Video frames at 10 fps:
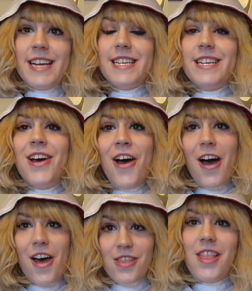I did
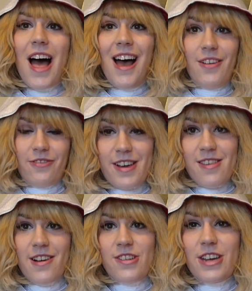a lot of
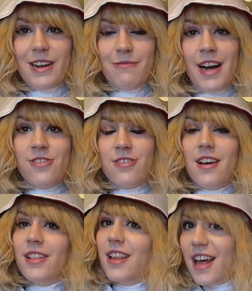research and I watched
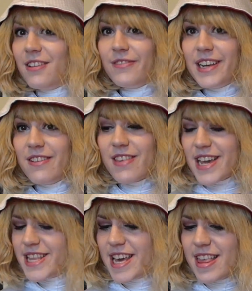a lot of videos
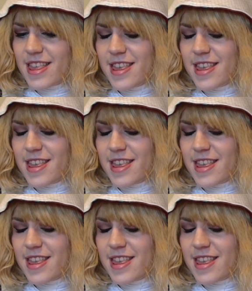like this.